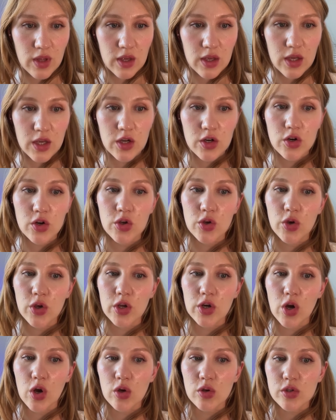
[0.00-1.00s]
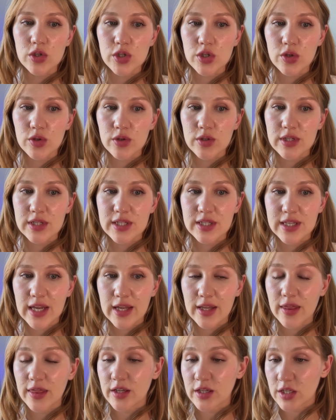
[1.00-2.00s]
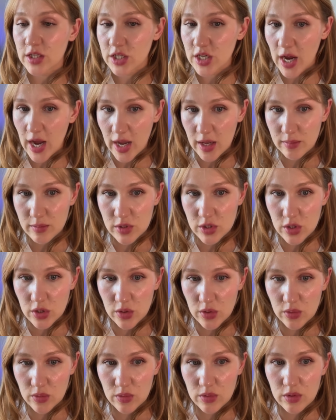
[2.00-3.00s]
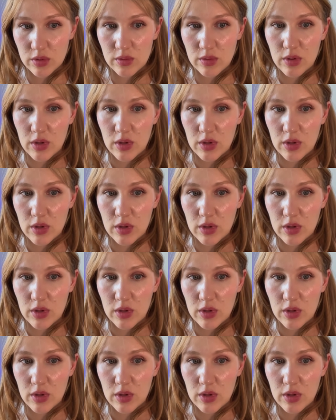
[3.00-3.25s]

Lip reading: Here you can also set the time zone